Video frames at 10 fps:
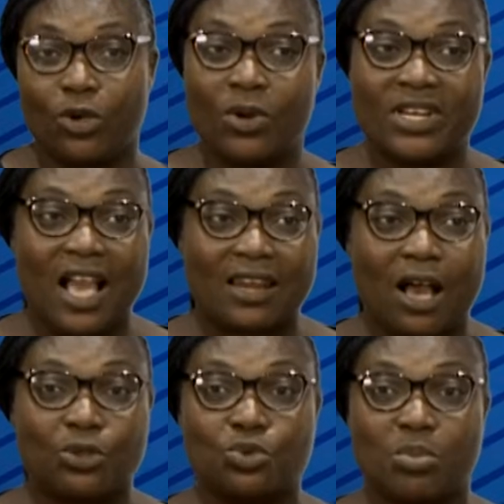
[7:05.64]
only
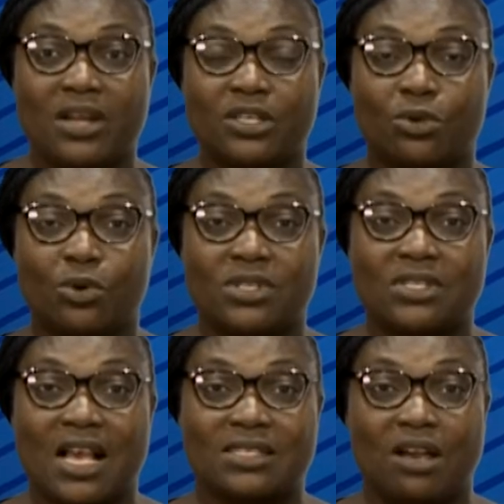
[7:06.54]
allowed to marry those
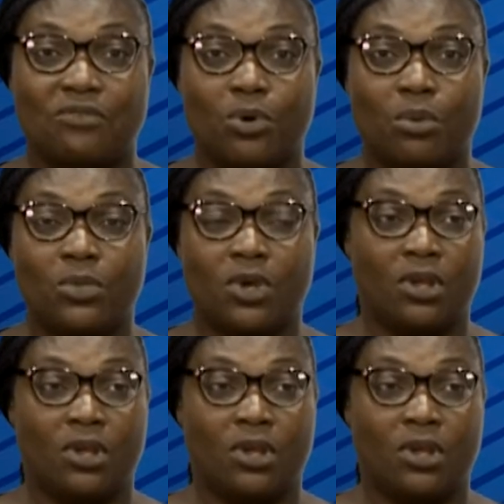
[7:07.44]
that are from